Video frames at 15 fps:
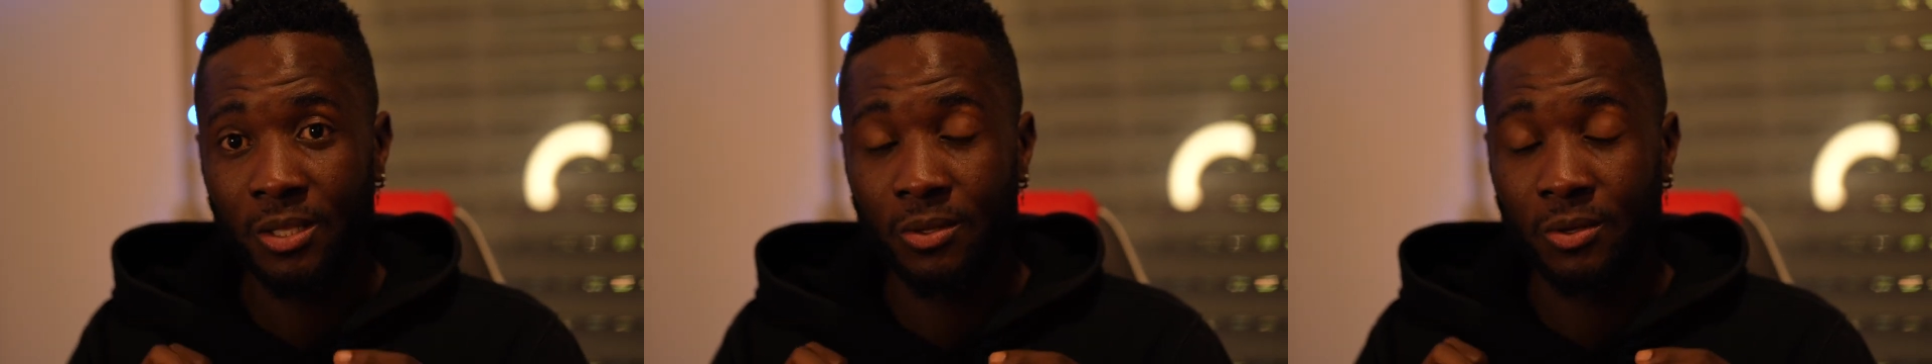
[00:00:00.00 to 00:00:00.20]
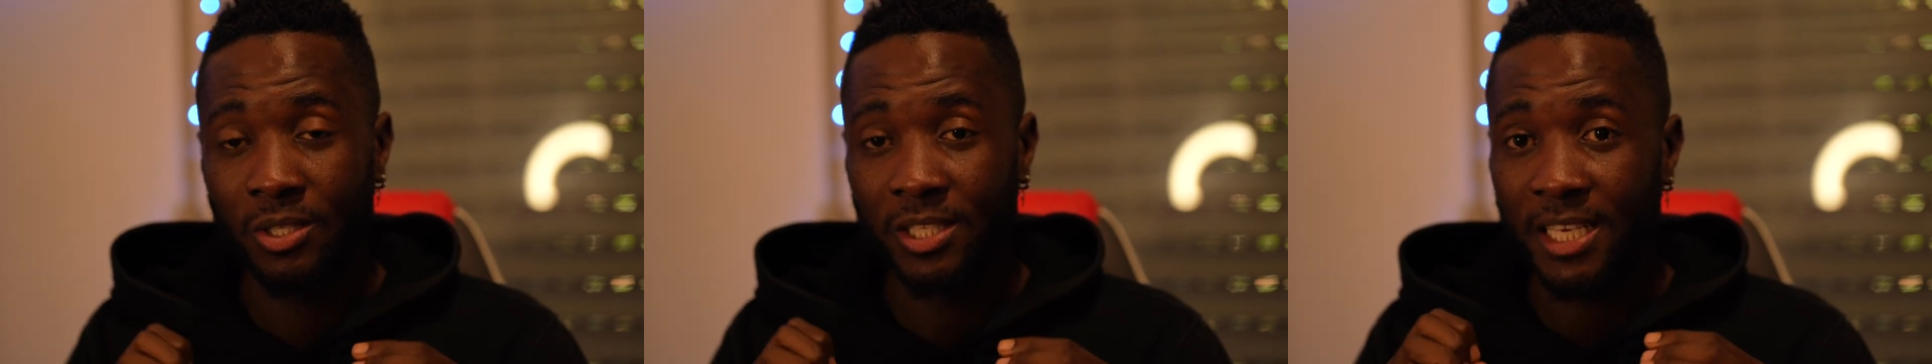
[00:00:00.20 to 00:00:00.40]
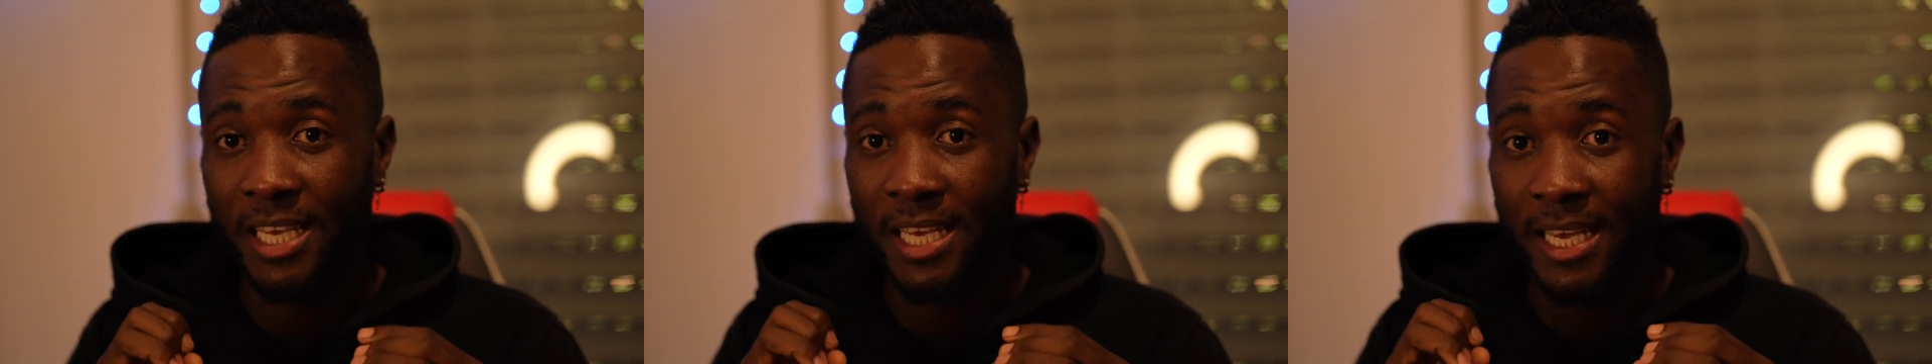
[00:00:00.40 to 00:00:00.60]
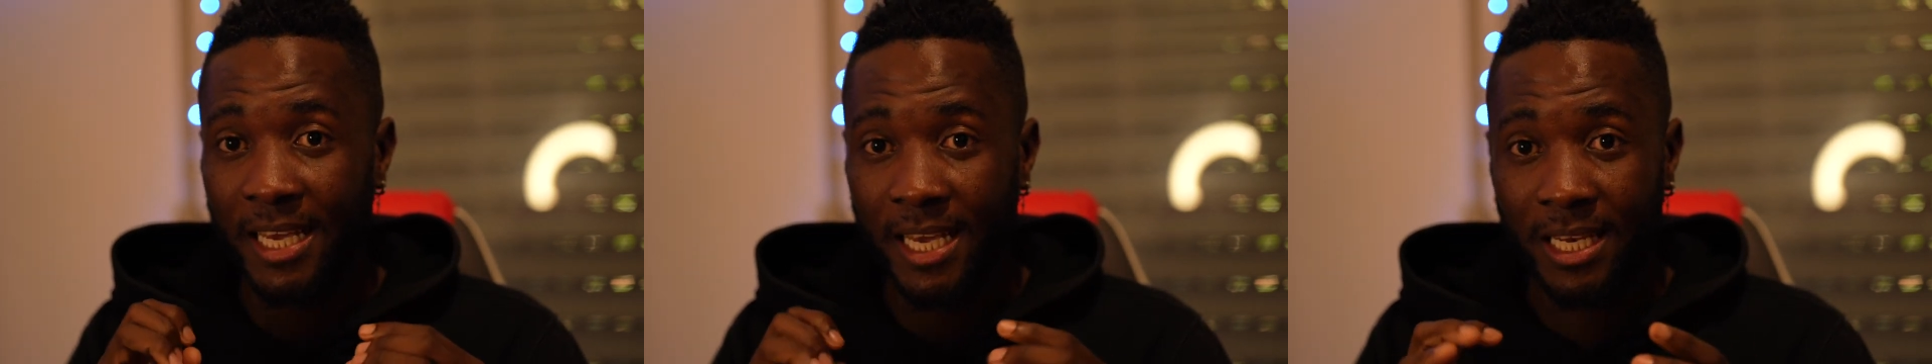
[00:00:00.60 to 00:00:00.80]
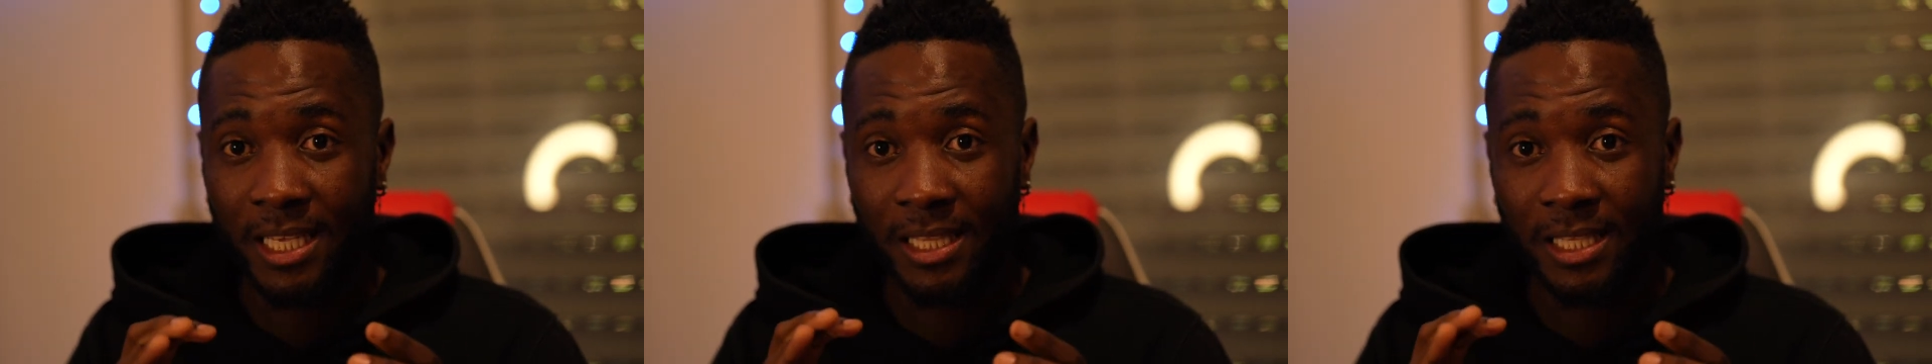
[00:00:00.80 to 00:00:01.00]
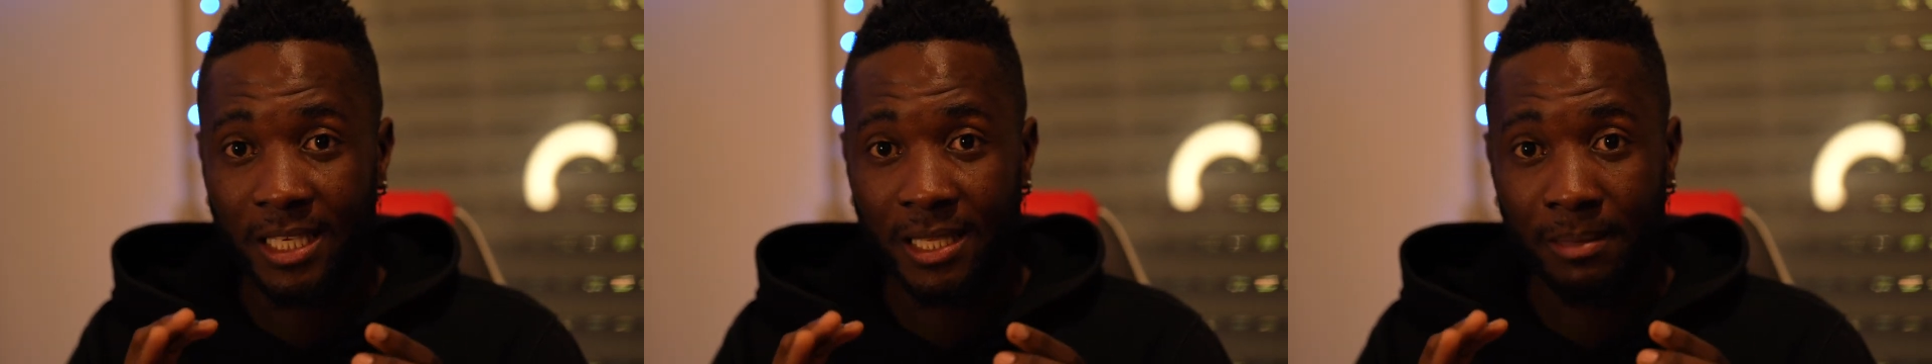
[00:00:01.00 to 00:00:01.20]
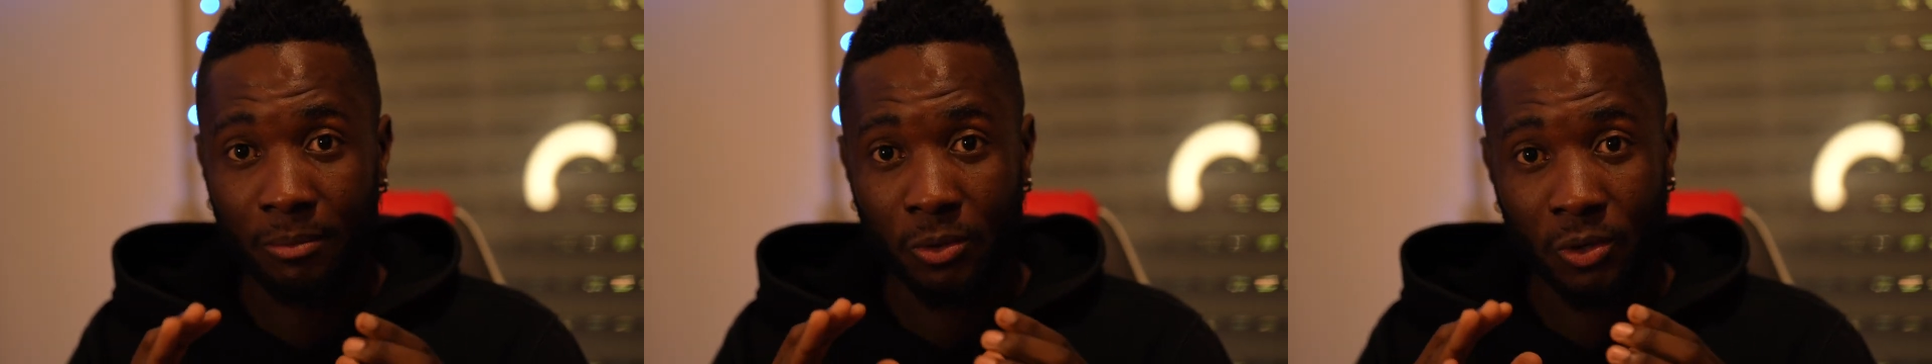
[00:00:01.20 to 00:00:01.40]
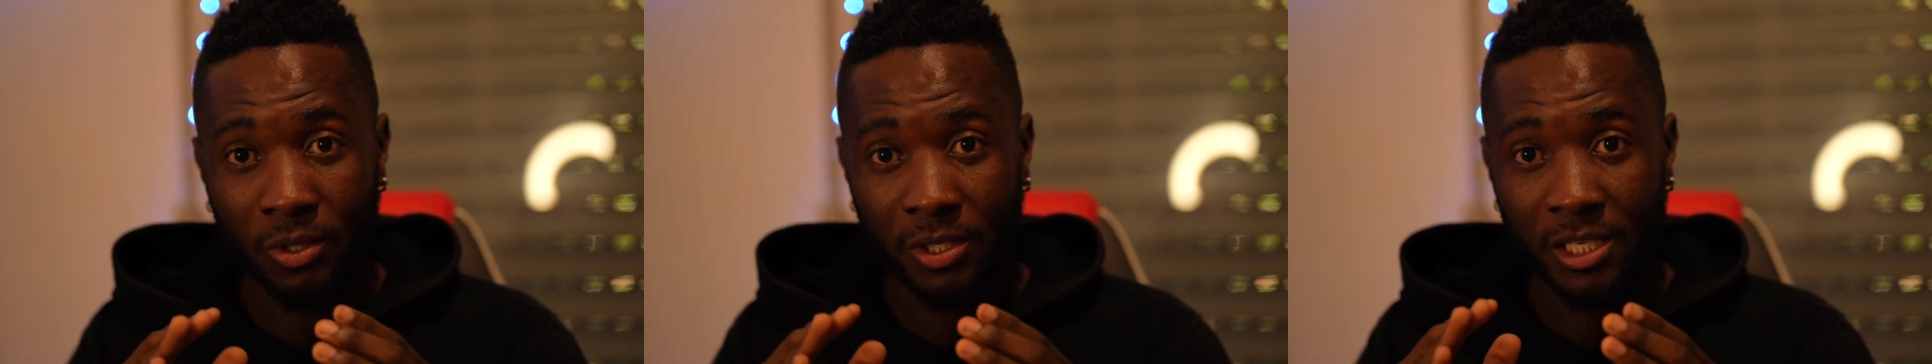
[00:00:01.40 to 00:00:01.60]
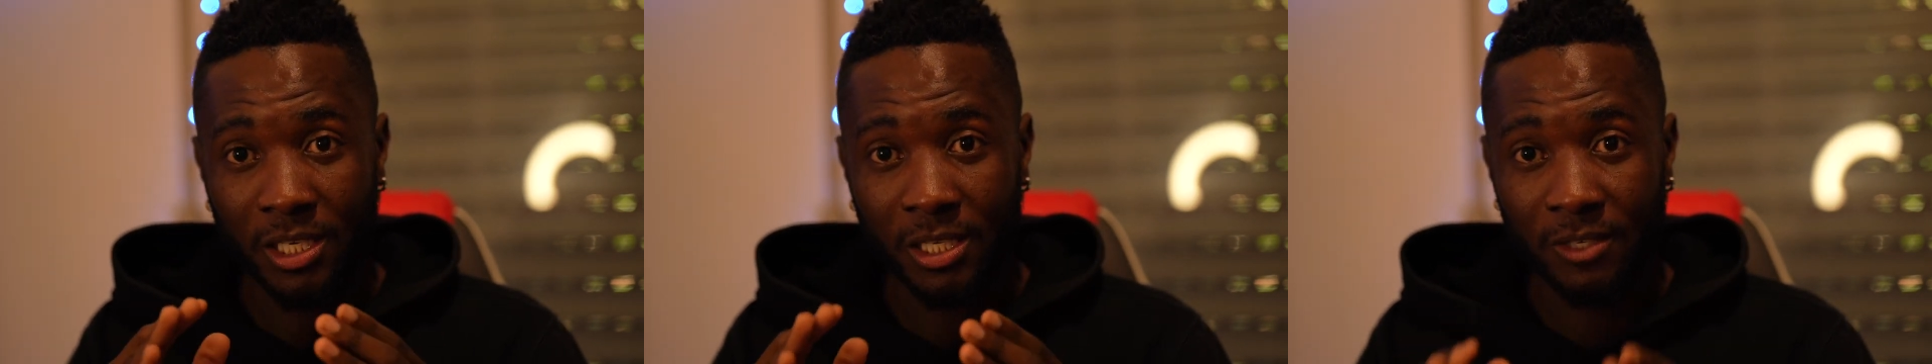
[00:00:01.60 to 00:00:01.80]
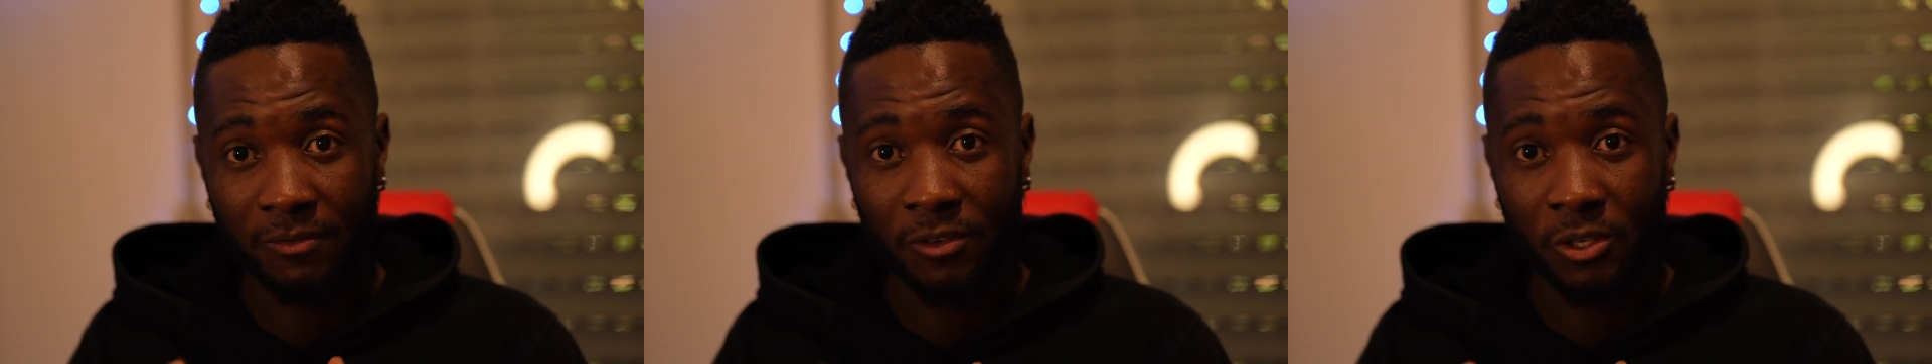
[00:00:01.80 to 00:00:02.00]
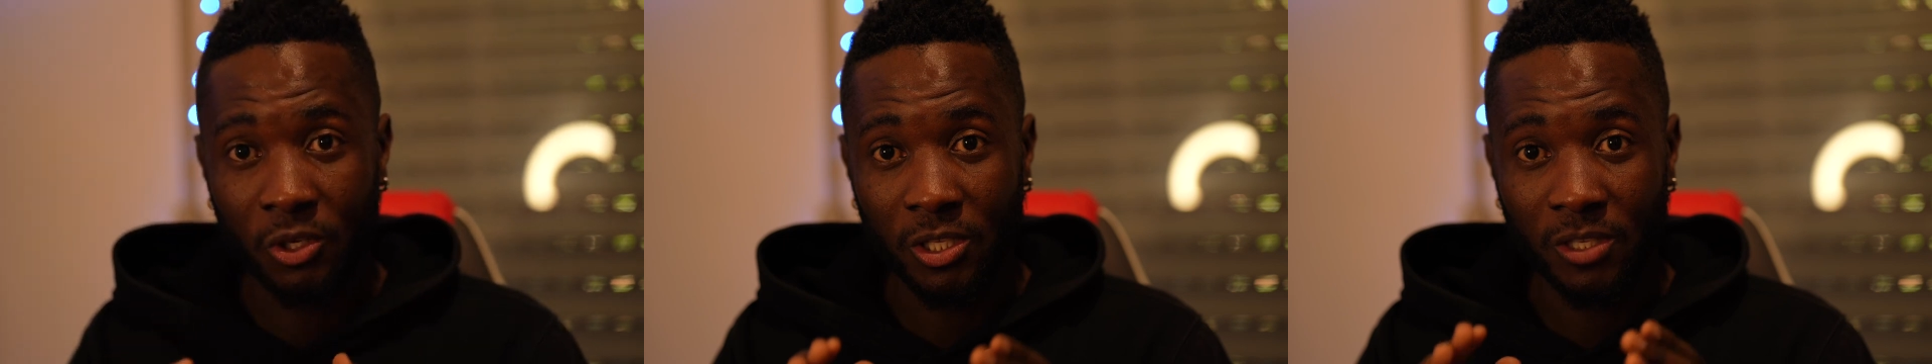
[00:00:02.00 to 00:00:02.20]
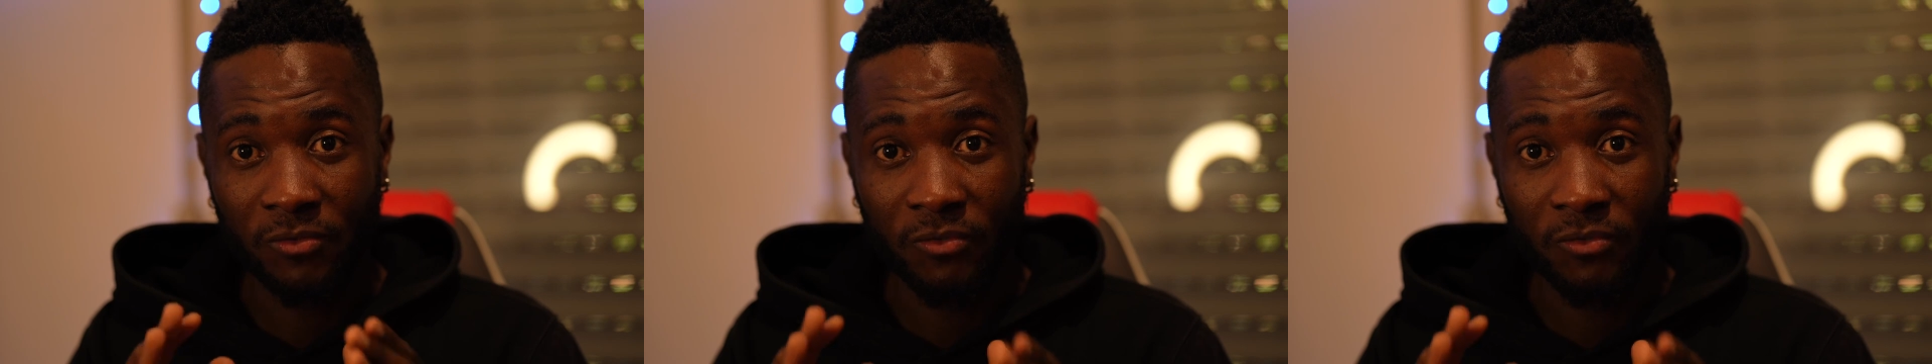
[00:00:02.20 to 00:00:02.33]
Not anything I'm gonna say in this video is